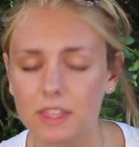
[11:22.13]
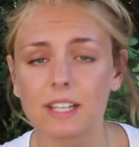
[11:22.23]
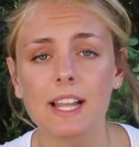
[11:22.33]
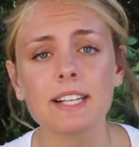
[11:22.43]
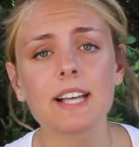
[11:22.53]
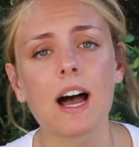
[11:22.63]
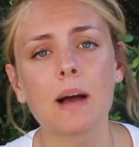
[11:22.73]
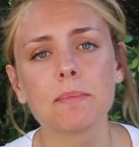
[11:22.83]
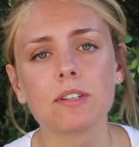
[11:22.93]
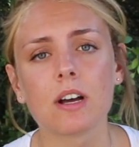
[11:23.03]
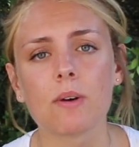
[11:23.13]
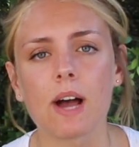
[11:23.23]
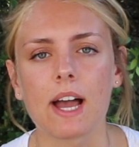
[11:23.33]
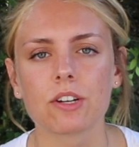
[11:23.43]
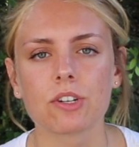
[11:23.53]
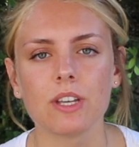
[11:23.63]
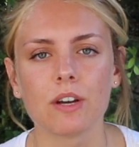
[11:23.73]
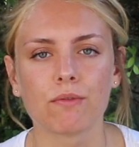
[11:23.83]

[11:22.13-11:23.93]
The Lhasa Apso actually